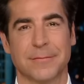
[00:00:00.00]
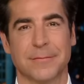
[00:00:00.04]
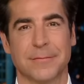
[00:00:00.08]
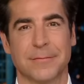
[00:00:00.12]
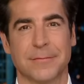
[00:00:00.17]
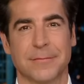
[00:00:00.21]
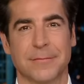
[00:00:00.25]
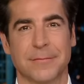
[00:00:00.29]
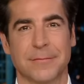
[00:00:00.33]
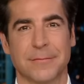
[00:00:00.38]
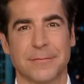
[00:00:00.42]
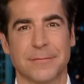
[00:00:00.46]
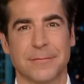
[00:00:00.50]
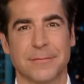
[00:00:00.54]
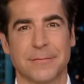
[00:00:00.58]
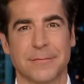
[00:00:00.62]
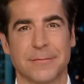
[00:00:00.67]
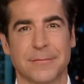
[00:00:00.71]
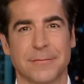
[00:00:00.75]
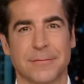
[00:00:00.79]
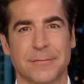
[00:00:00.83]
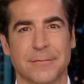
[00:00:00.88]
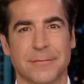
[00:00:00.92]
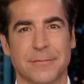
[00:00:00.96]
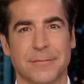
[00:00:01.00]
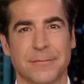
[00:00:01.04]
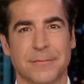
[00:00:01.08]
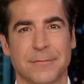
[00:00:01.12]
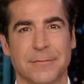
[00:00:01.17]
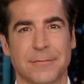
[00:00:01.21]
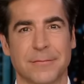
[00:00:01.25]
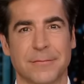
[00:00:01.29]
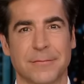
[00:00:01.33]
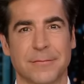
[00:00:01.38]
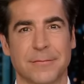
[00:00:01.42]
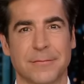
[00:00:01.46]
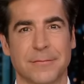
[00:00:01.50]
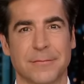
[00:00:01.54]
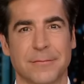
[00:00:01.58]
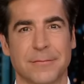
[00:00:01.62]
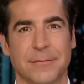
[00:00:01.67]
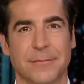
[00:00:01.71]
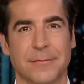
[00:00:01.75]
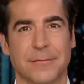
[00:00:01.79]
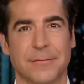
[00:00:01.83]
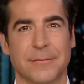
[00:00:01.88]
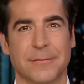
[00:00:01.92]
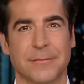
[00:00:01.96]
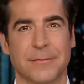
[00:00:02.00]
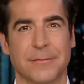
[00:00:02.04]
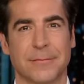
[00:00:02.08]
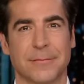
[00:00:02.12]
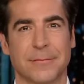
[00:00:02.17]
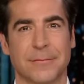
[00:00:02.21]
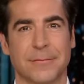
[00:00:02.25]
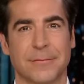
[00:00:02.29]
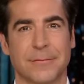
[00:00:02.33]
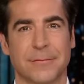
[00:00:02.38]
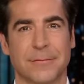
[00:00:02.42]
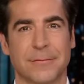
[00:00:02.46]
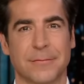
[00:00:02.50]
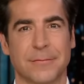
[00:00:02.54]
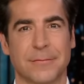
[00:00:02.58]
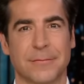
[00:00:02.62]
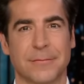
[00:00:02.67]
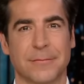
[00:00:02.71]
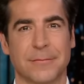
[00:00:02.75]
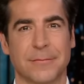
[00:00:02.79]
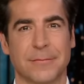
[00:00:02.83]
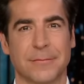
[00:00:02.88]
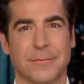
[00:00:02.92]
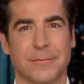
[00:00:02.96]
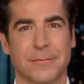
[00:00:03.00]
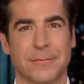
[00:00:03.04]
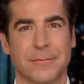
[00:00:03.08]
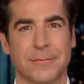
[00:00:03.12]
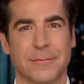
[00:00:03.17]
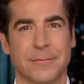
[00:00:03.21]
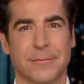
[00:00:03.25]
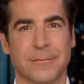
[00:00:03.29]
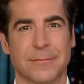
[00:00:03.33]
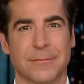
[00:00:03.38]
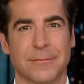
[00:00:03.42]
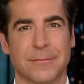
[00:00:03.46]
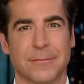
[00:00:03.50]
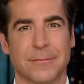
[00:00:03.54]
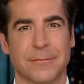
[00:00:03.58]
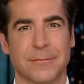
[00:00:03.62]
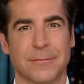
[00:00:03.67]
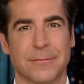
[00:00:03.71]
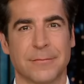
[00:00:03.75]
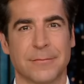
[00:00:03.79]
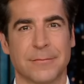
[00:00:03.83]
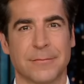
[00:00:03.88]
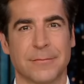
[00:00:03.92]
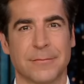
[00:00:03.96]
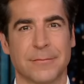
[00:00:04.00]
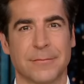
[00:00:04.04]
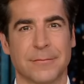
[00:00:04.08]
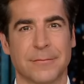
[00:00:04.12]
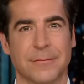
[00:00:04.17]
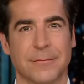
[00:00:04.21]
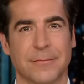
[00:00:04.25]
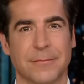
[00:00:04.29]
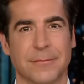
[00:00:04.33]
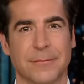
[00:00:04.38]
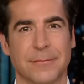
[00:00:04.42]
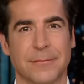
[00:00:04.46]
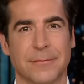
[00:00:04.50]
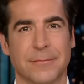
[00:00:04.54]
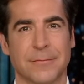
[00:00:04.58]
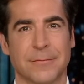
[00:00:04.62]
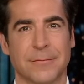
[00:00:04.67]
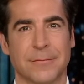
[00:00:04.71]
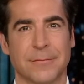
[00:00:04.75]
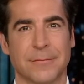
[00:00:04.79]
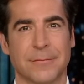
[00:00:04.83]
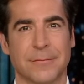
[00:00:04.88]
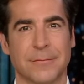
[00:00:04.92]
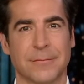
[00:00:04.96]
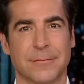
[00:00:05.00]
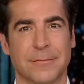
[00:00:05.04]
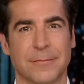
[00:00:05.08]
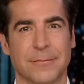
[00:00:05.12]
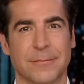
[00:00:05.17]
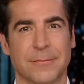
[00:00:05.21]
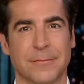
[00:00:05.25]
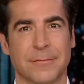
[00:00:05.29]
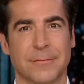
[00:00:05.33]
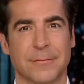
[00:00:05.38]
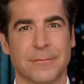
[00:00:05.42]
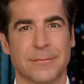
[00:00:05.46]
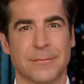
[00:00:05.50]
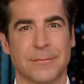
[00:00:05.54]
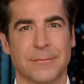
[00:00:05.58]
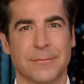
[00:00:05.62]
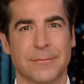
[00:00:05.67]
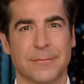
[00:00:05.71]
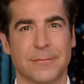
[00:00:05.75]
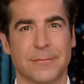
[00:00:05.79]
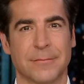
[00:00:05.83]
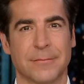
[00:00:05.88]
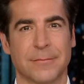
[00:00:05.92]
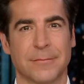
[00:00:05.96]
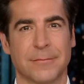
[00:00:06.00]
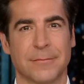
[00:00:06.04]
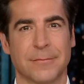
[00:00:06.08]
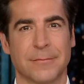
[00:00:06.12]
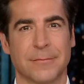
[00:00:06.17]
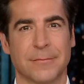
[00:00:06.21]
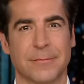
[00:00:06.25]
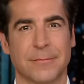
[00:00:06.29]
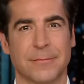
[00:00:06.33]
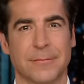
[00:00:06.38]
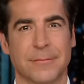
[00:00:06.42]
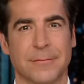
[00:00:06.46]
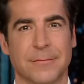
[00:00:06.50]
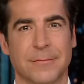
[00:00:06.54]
[no speech]